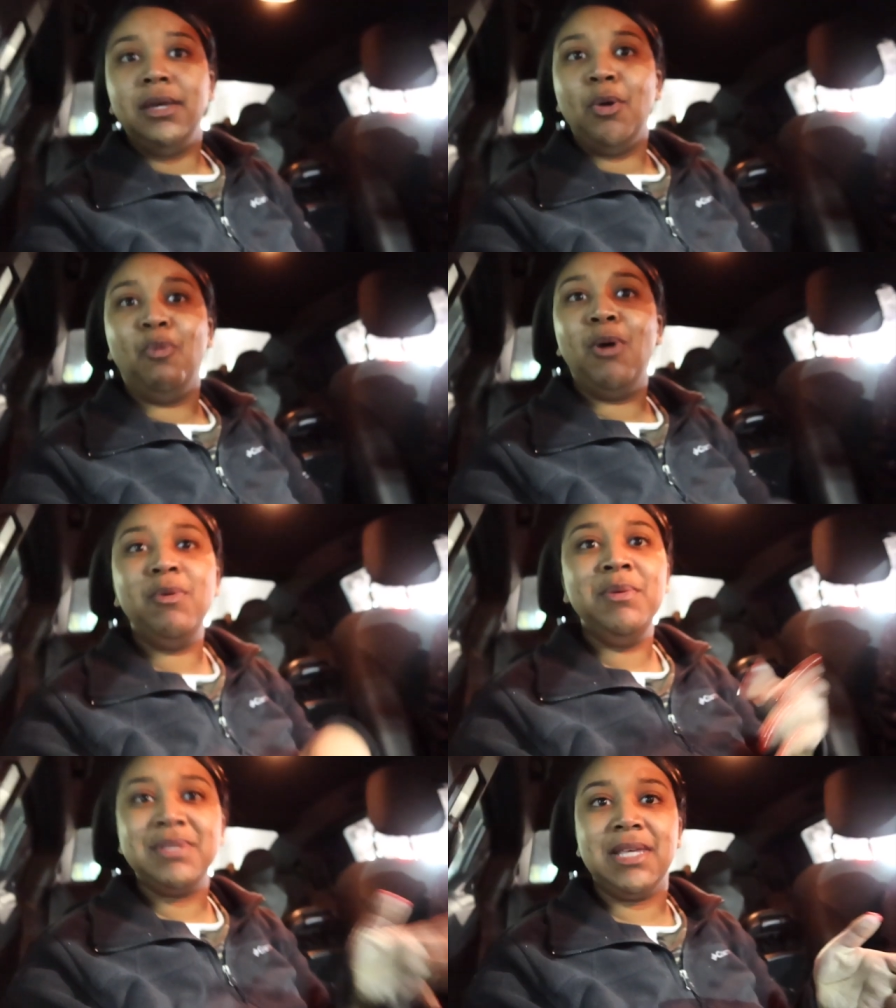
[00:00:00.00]
what
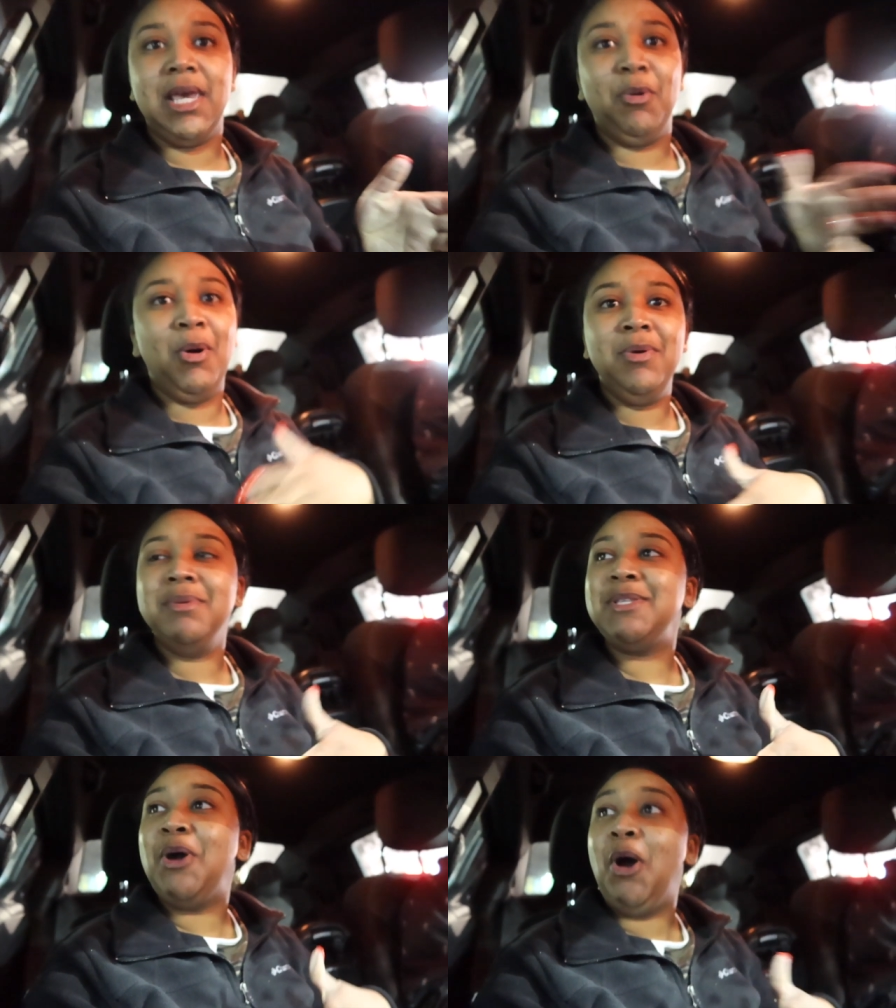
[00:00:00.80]
we was at, what we
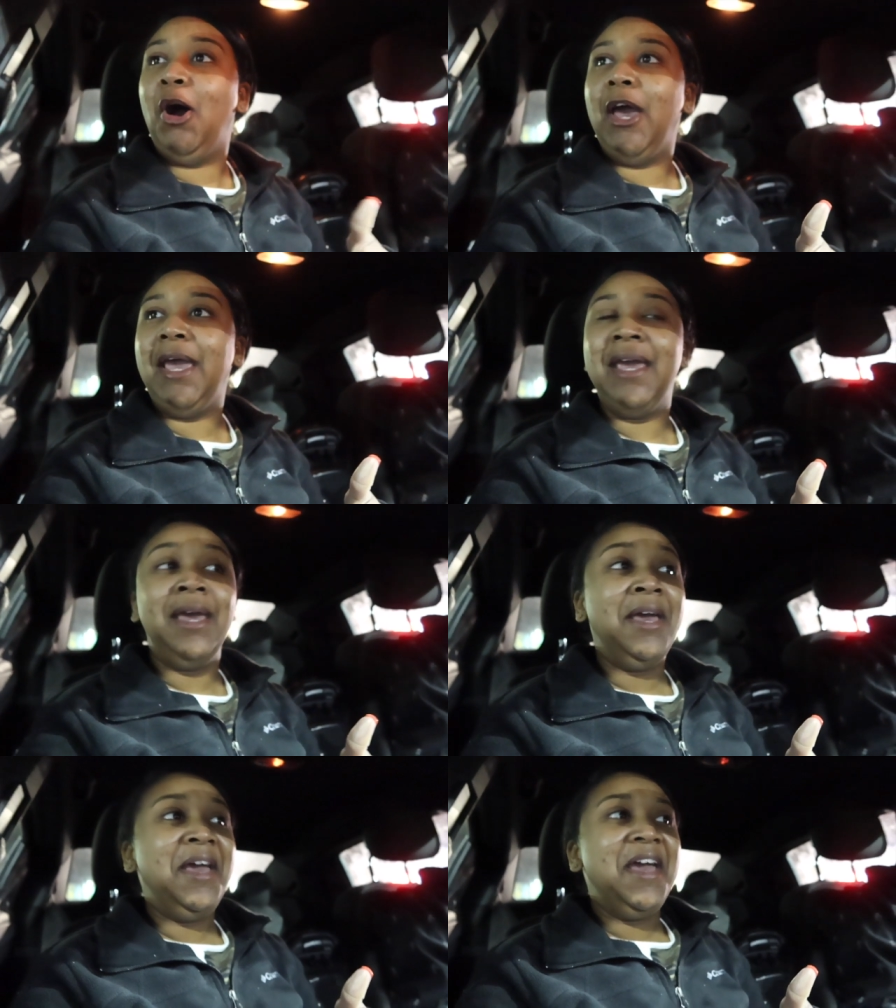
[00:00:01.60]
was going.
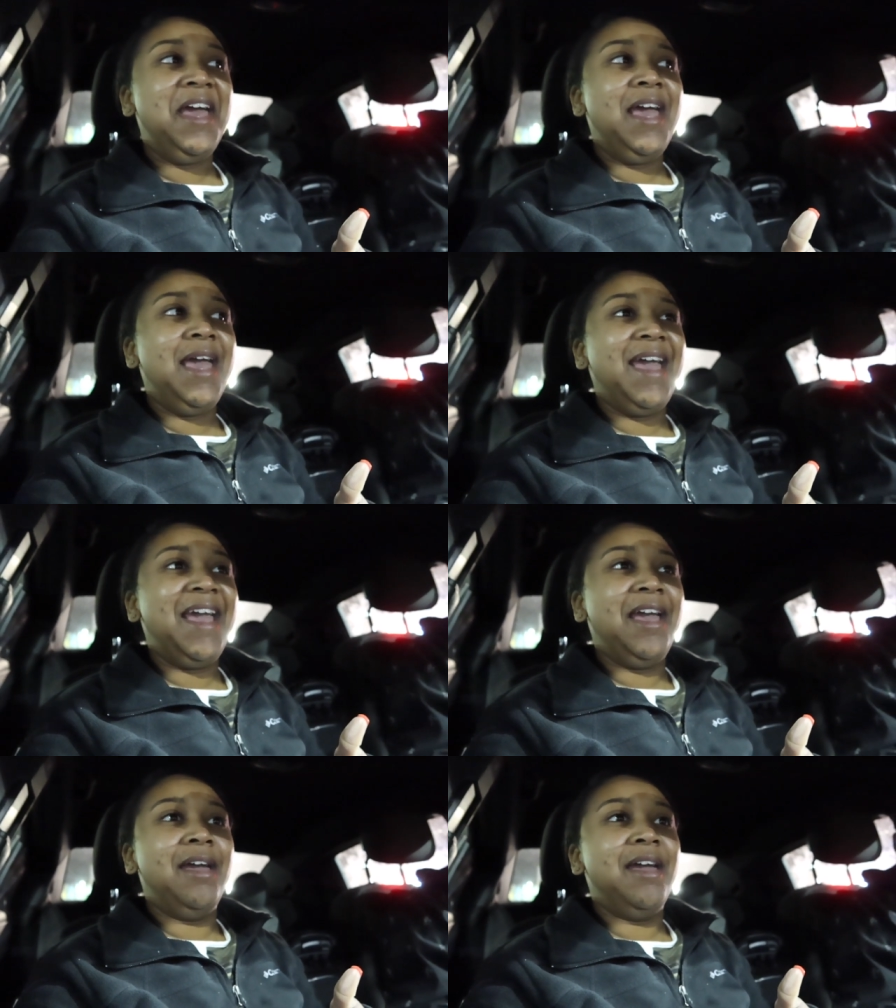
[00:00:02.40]

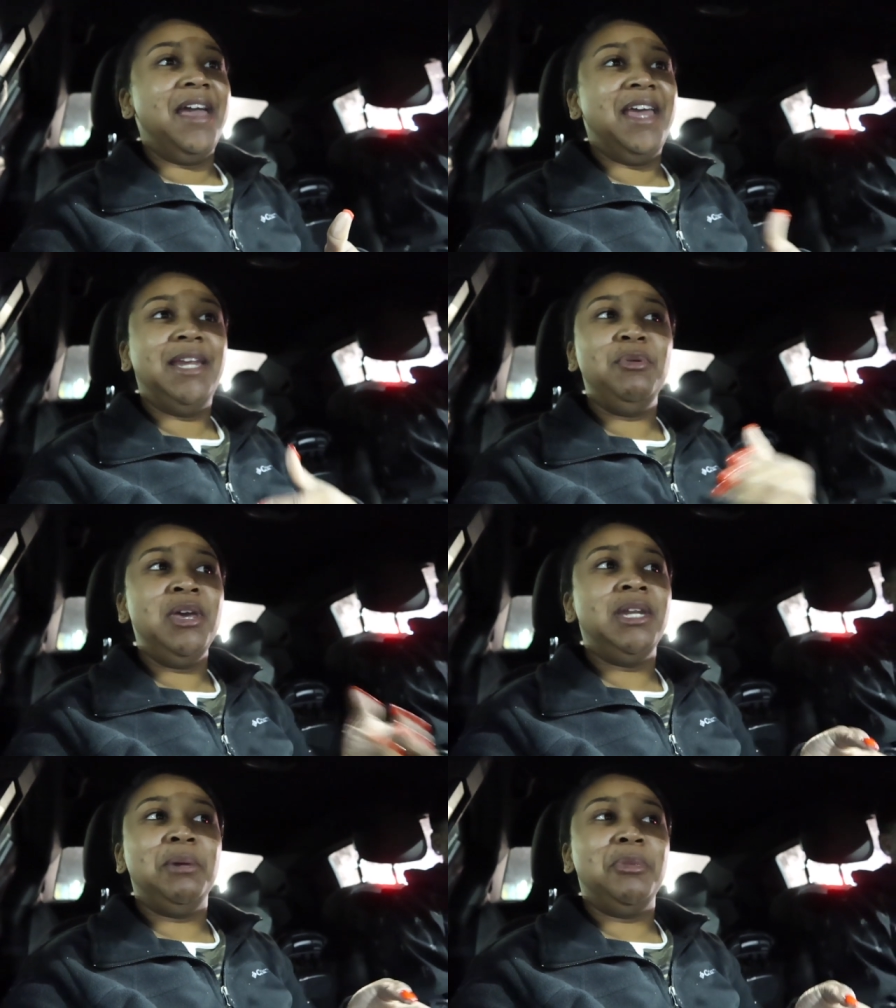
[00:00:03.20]
And then
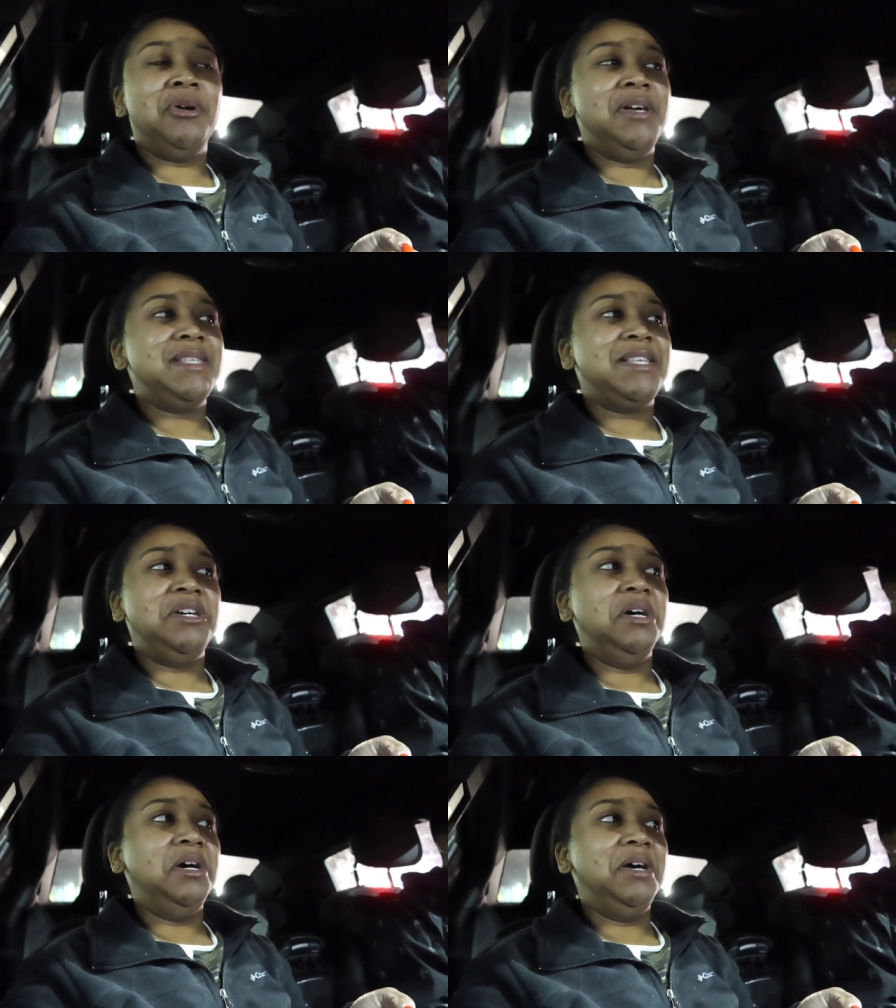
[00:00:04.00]
we end up going
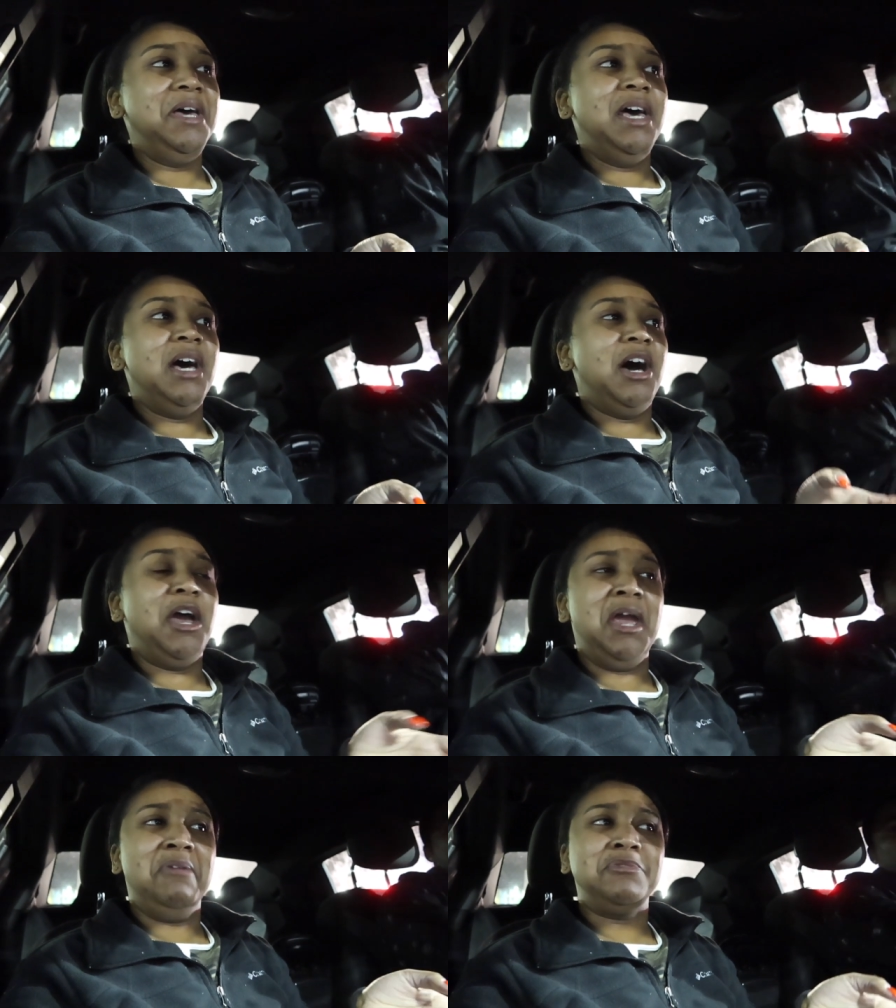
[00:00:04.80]
to
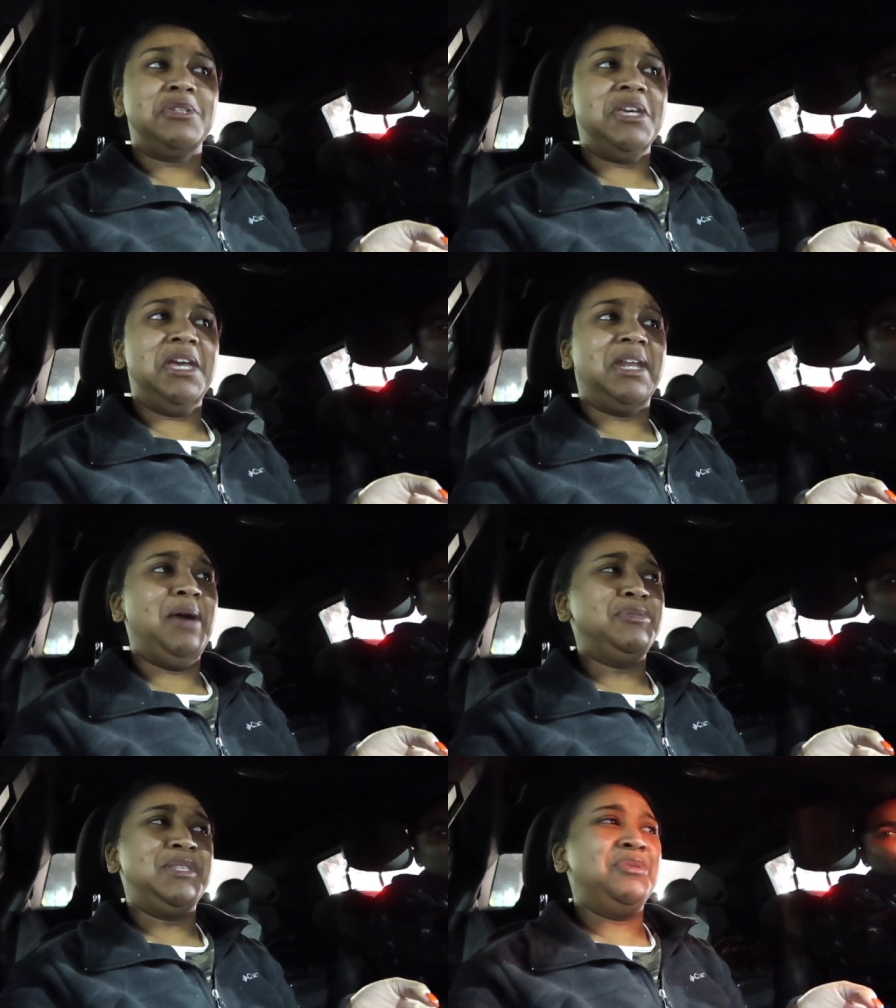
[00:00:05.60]
a Harold's Chicken.
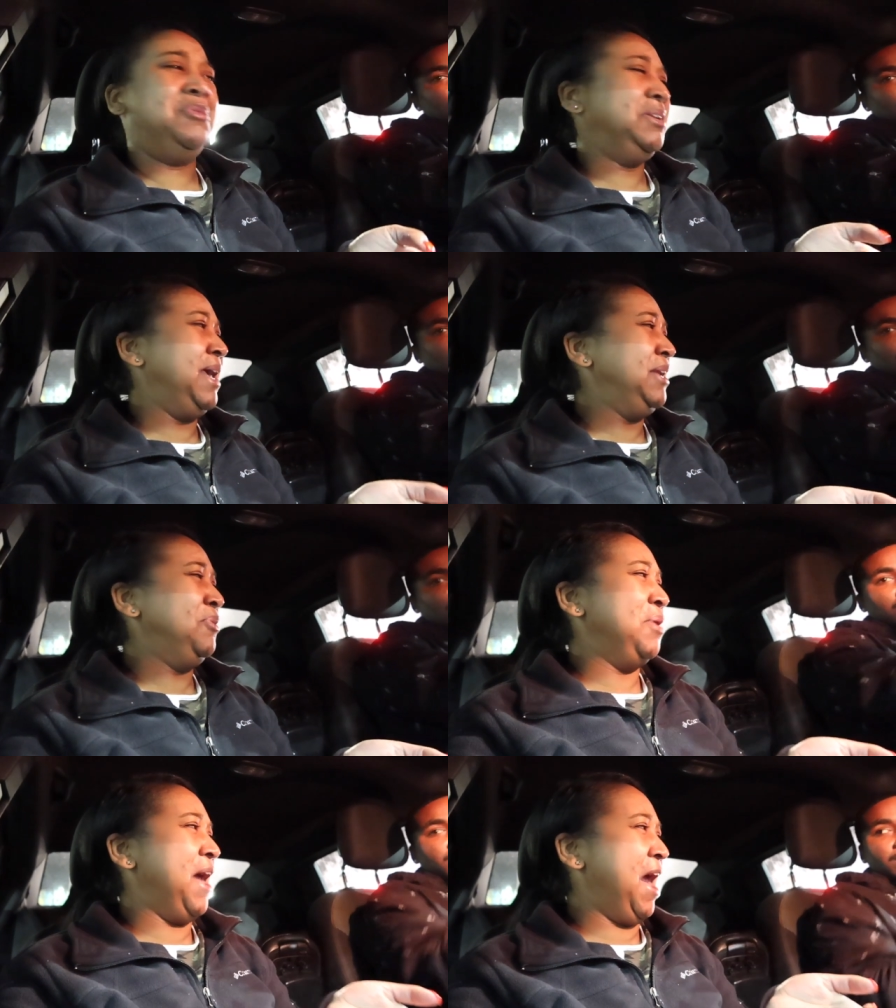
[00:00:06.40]
That was, weren't they doing